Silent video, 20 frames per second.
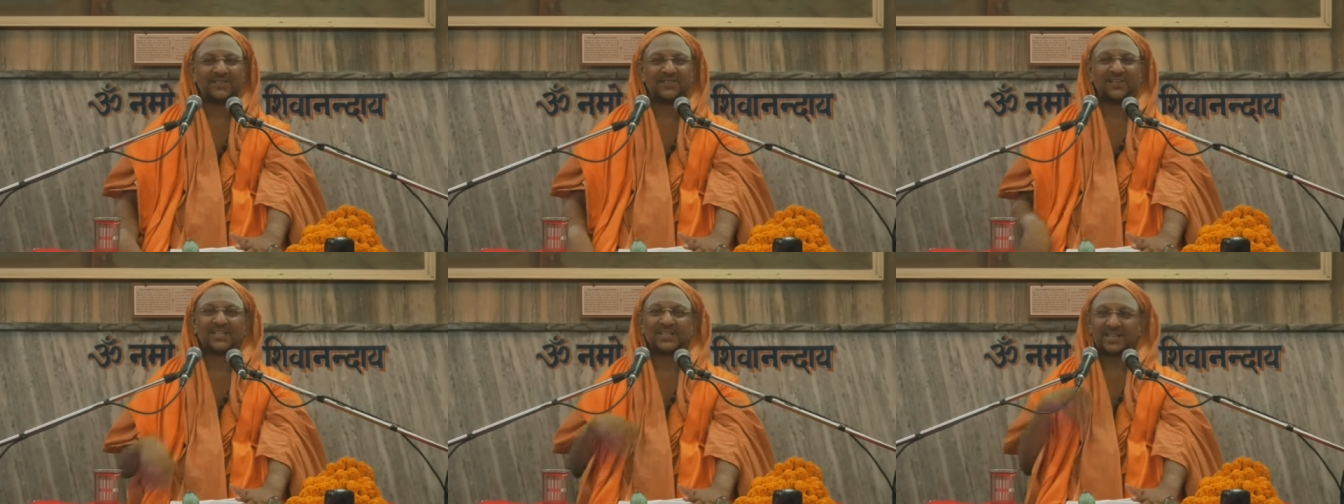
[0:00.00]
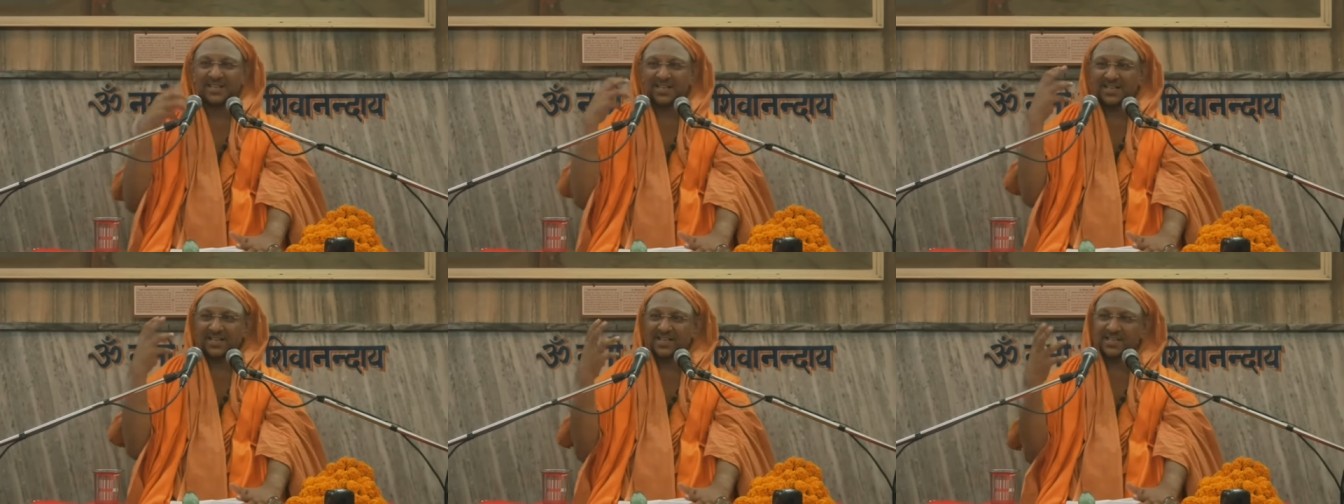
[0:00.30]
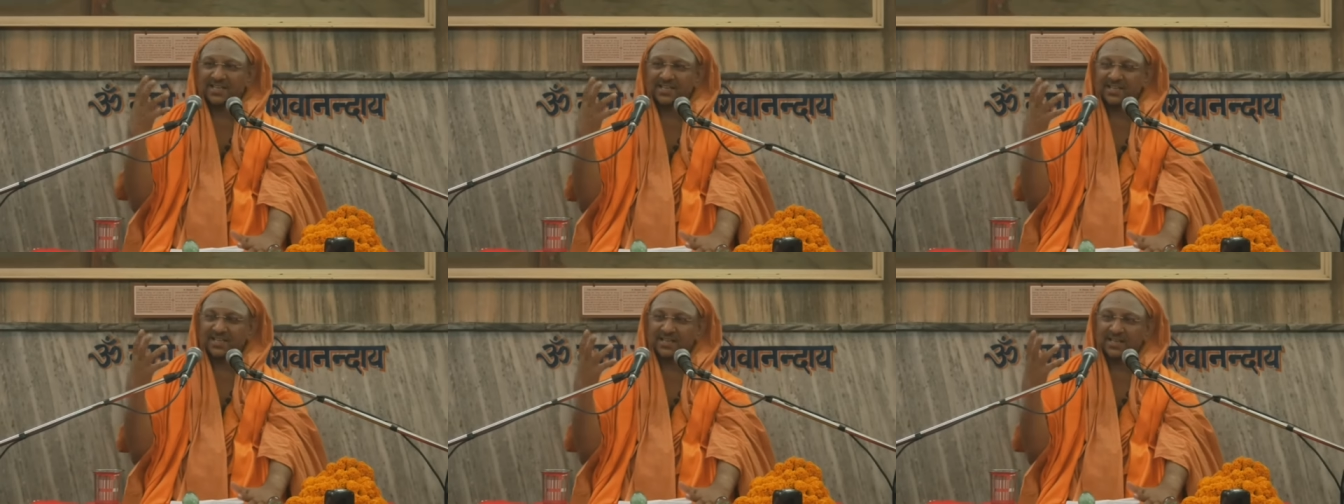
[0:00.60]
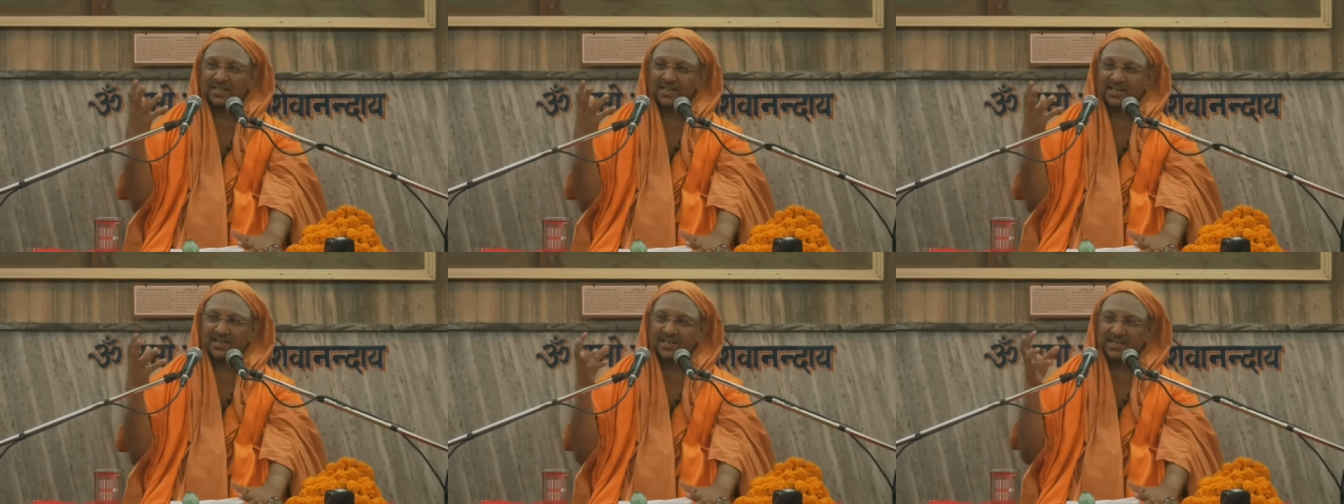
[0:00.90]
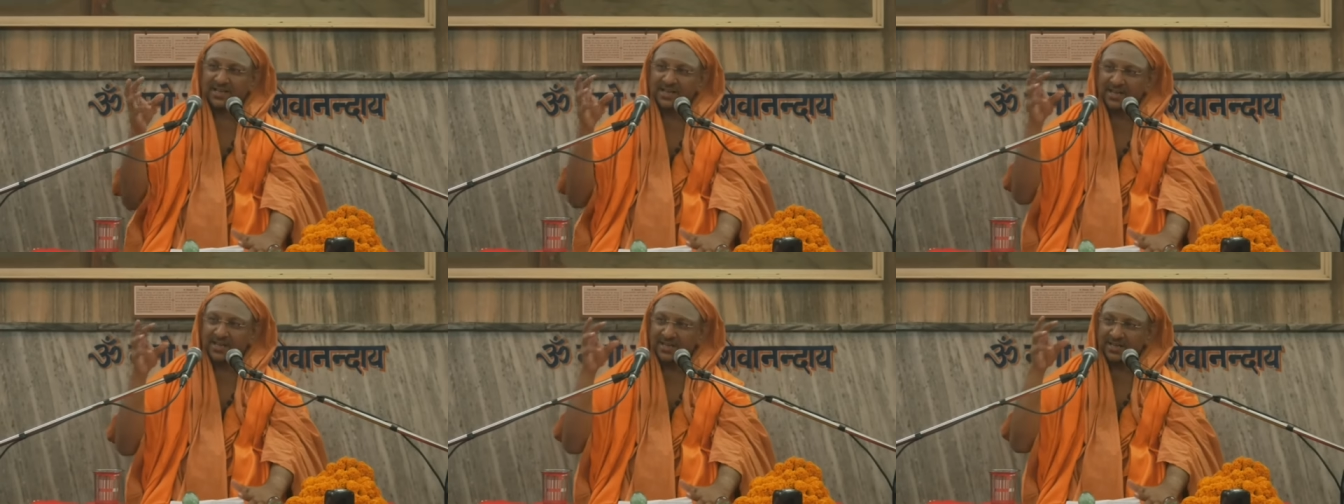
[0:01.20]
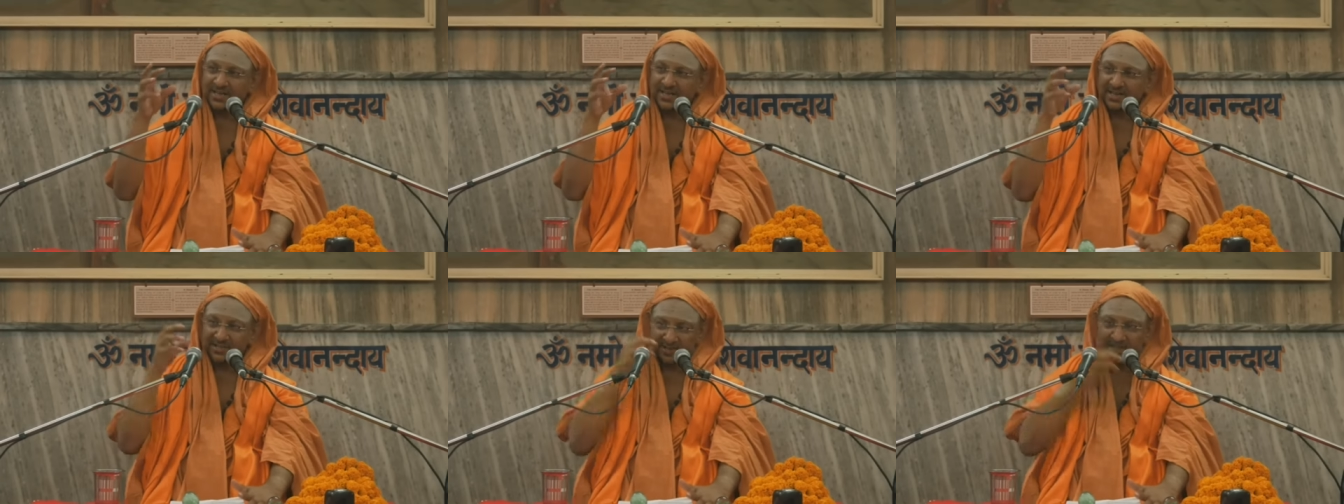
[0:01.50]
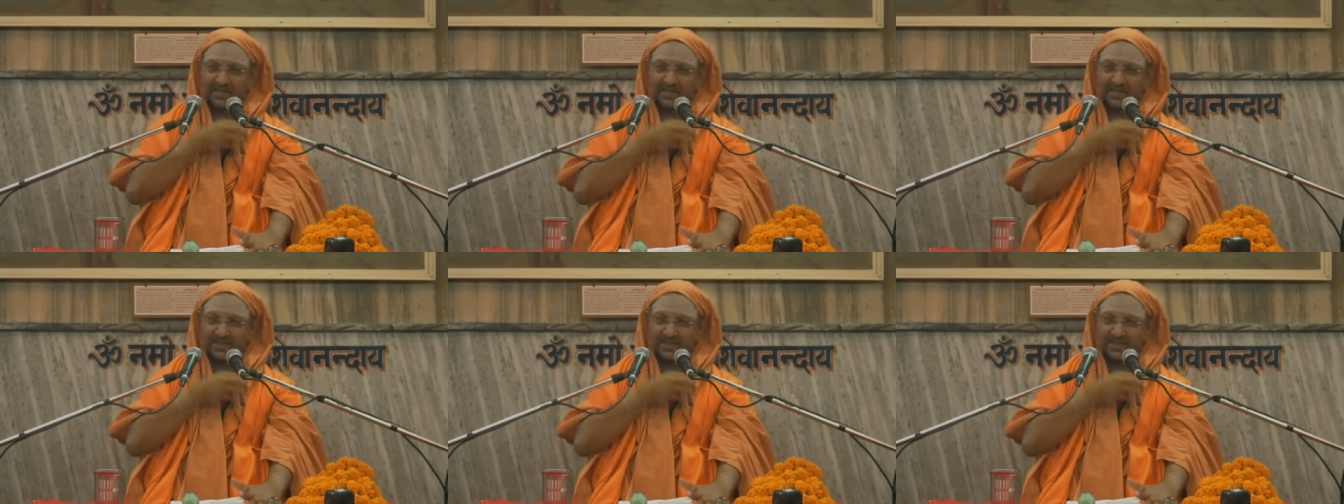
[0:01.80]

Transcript: Whether it is in a